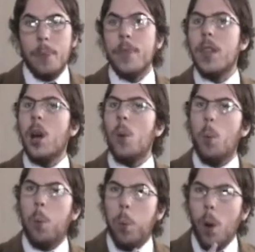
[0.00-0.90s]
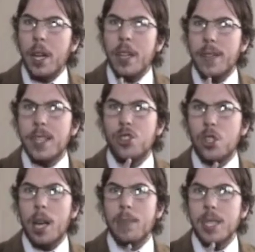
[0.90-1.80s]
Not one of his
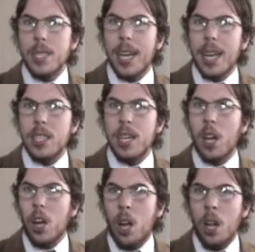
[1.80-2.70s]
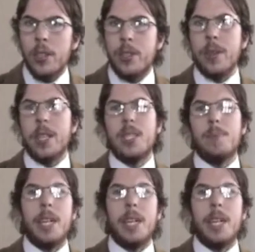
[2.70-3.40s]
jobs slacked at all during this